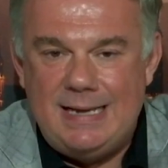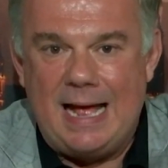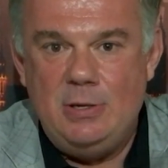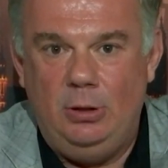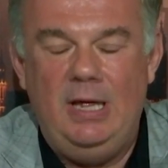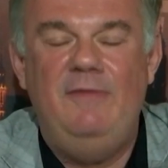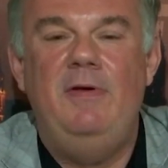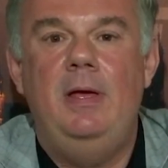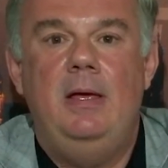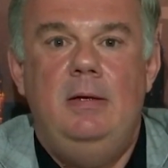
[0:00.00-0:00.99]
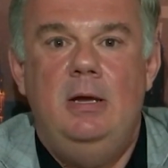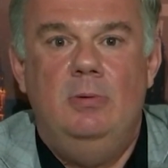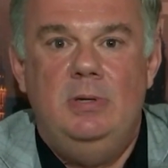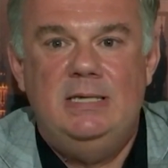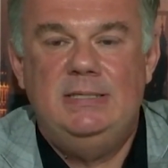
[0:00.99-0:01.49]
Daniel Levy, you
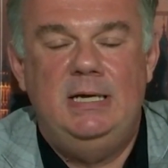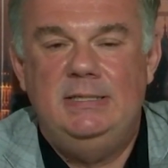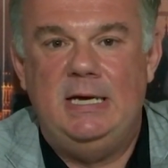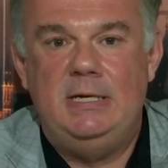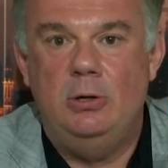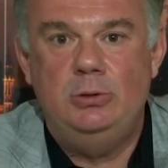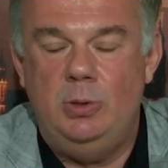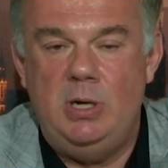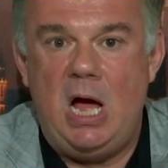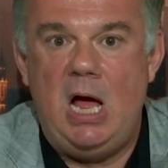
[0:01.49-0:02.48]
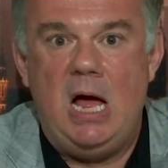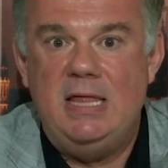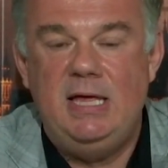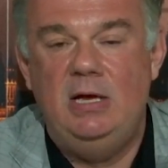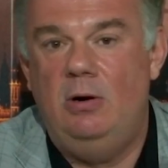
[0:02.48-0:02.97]
know, isn't going to say to or not.
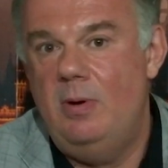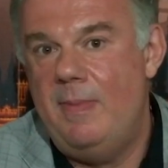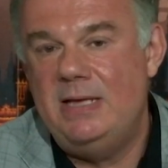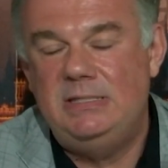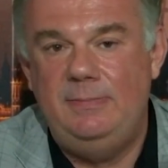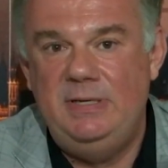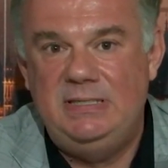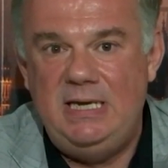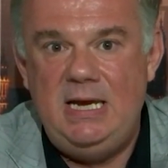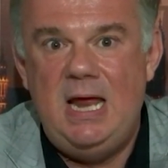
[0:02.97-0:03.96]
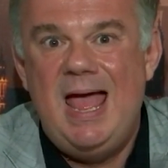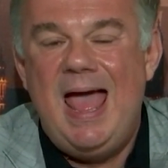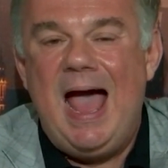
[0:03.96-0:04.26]
I think it all remains to be seen.